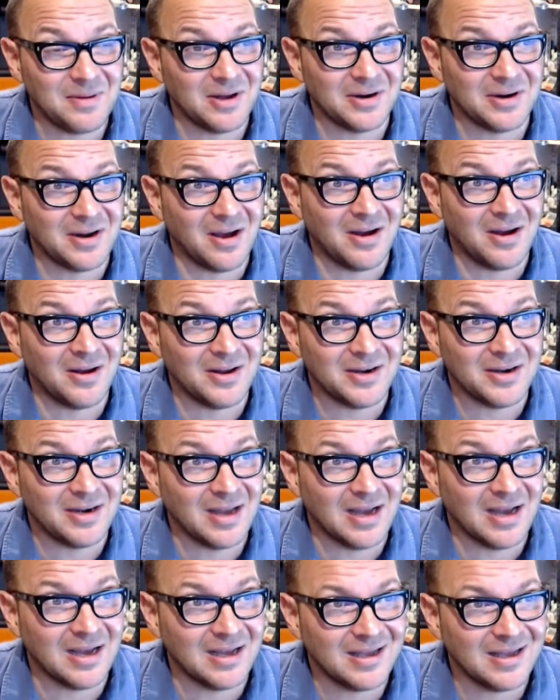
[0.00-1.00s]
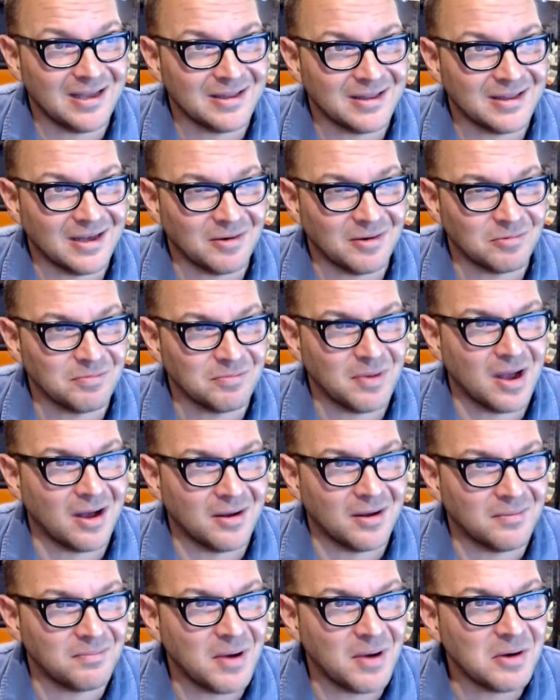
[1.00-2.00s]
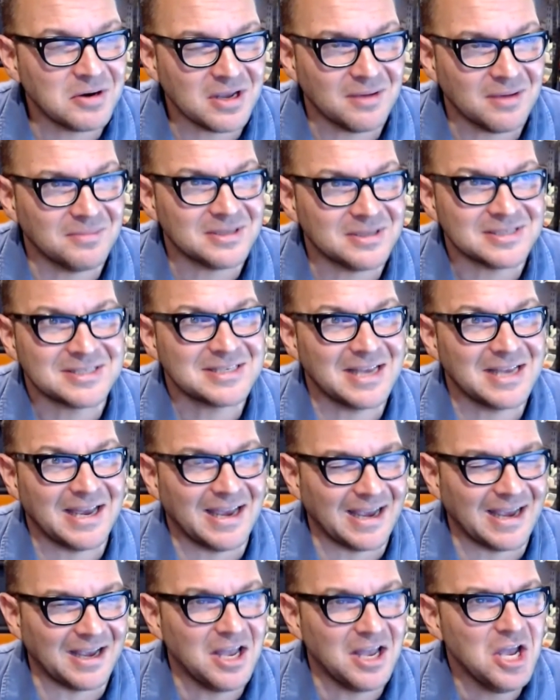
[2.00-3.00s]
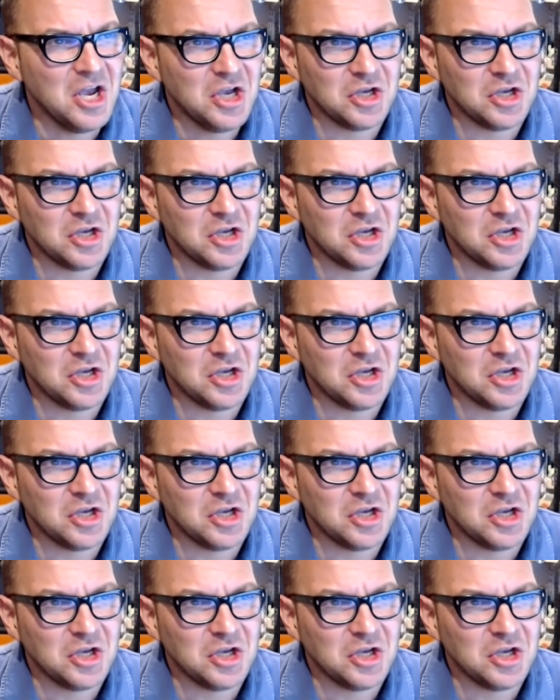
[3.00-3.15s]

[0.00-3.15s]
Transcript: in the podium and saying,